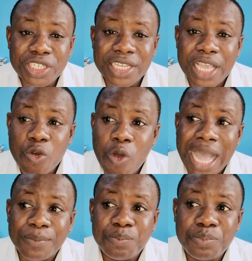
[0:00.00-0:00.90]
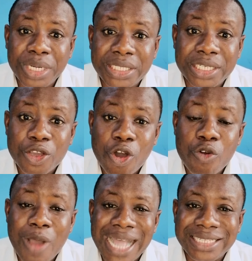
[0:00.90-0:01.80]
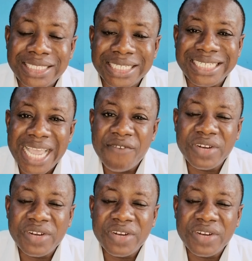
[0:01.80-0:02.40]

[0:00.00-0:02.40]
Jesus said, go and preach or go and teach